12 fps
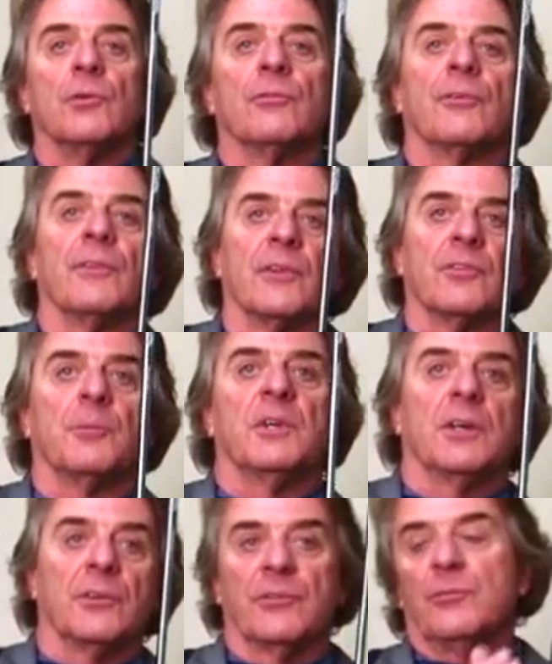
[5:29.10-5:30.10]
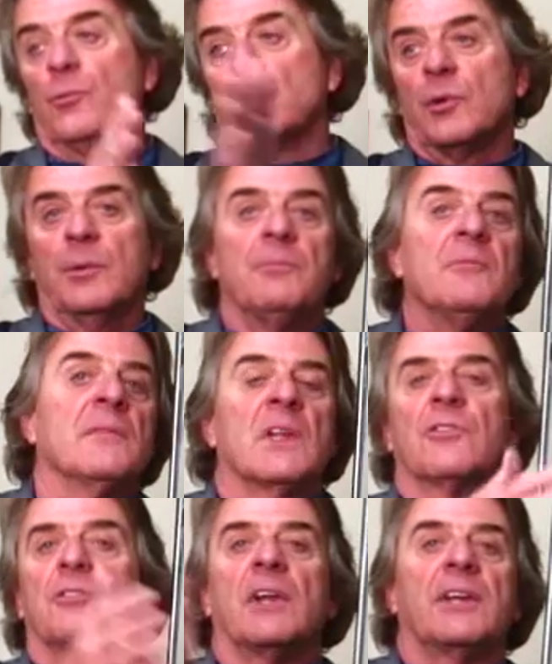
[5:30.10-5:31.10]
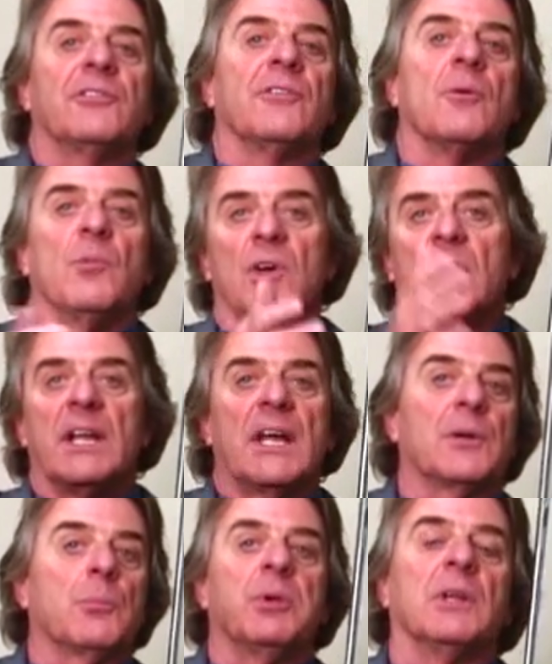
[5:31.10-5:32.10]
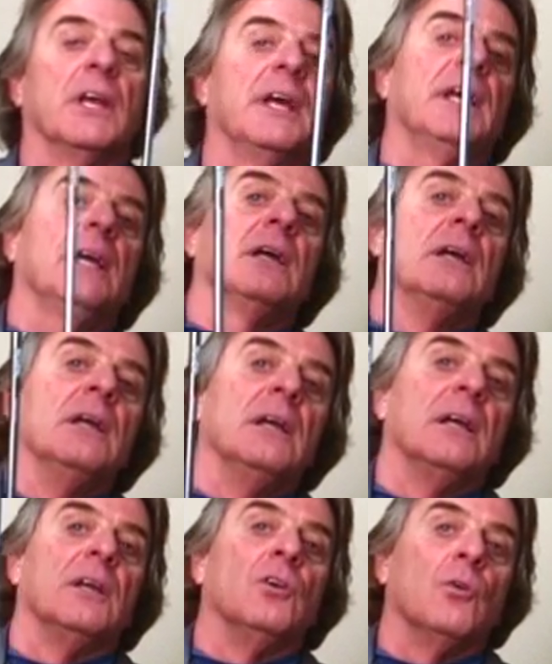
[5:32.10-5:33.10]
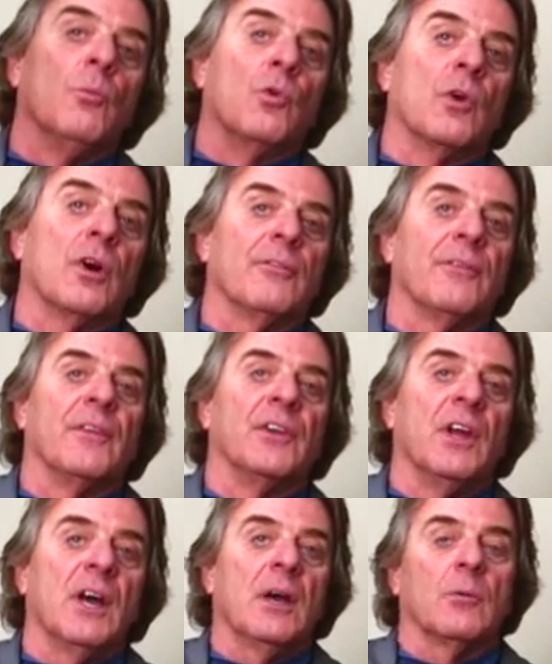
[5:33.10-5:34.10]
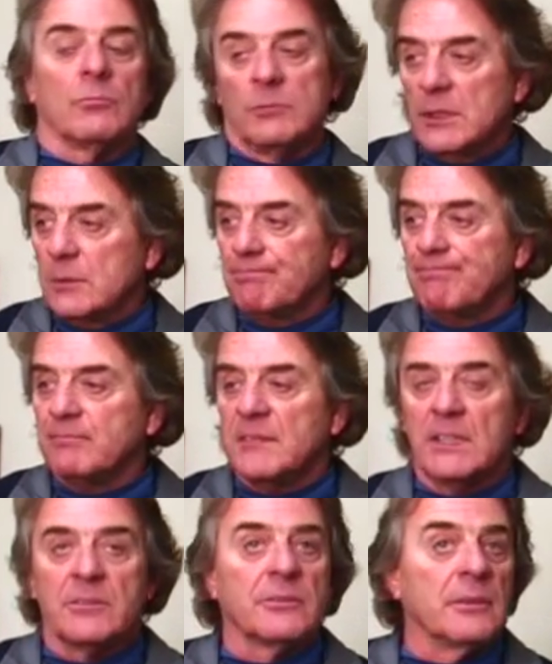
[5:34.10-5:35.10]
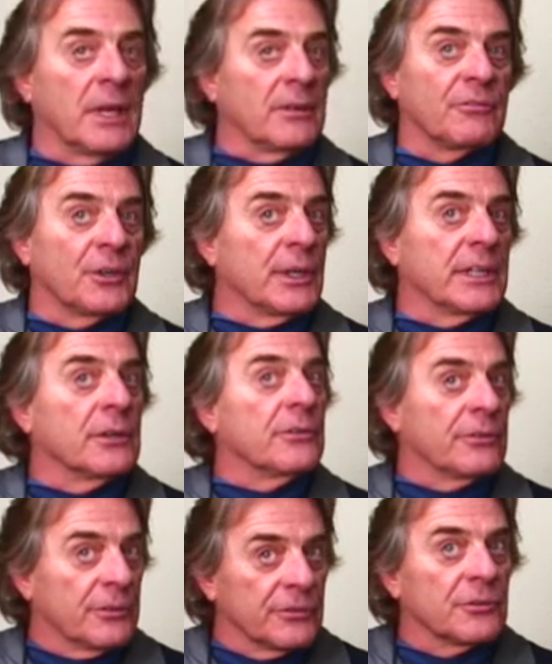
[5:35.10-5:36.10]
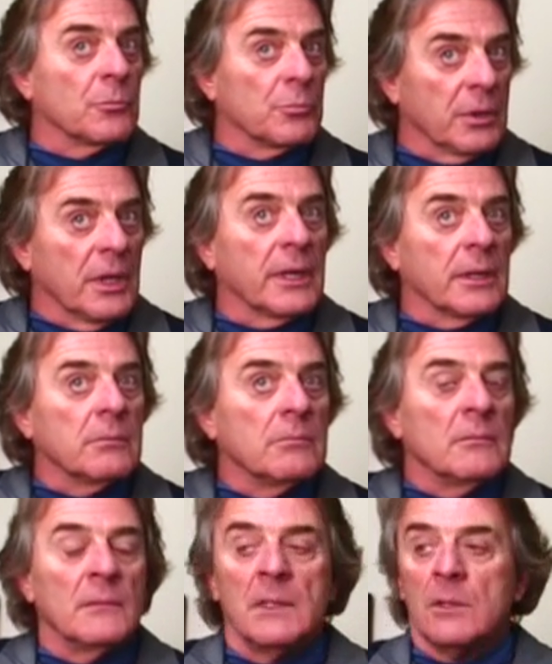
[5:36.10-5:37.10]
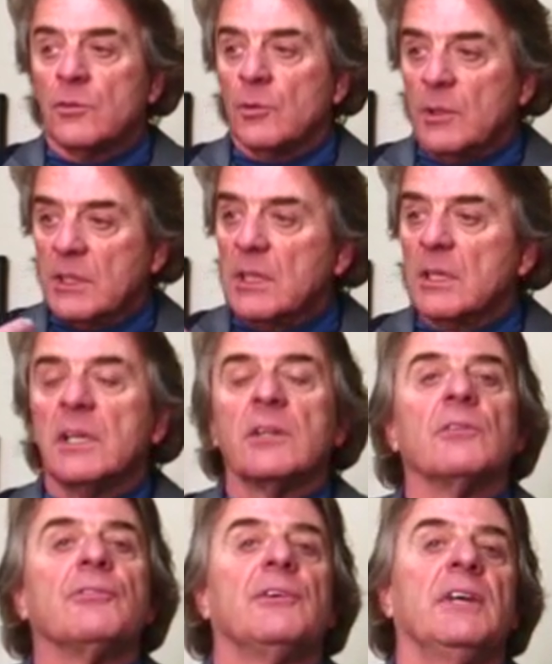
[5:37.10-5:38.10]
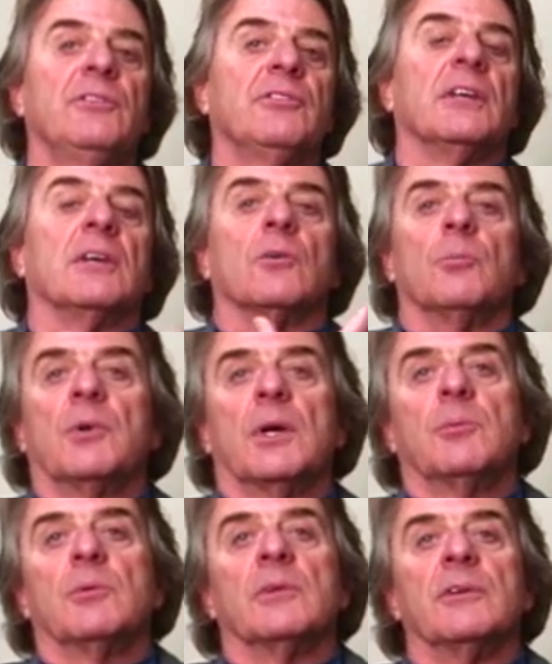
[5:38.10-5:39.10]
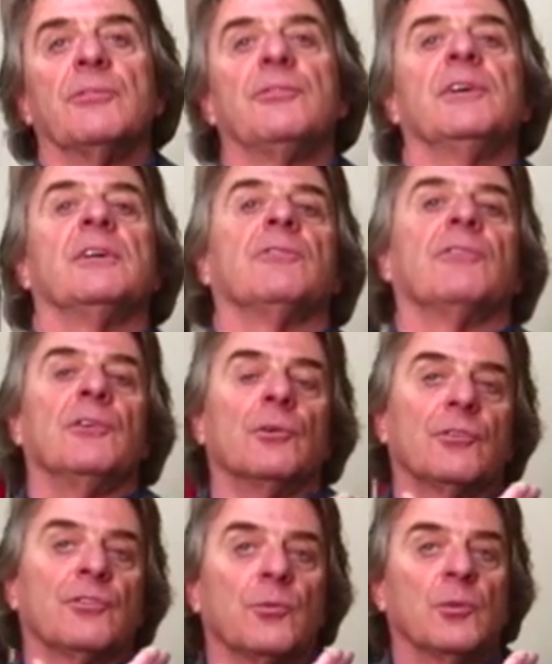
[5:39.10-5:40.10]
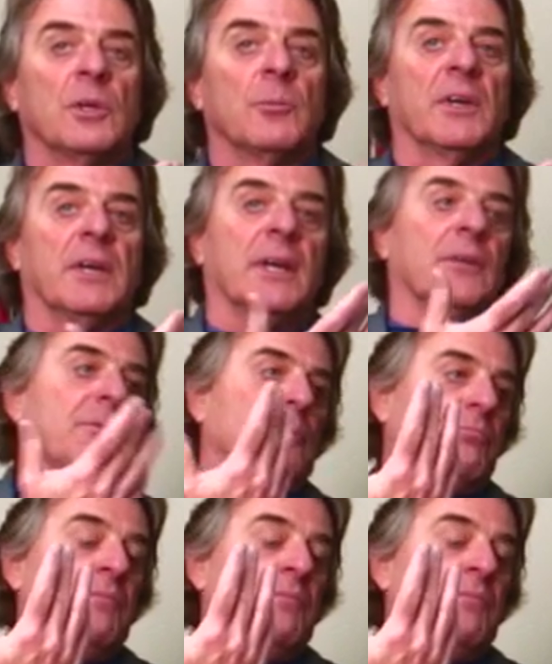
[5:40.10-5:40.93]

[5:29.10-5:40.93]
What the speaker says: for this, because if we're slicing the ball out of play, more often than not, well, that's not very consistent play. So by getting the face angle properly fit for your swing path,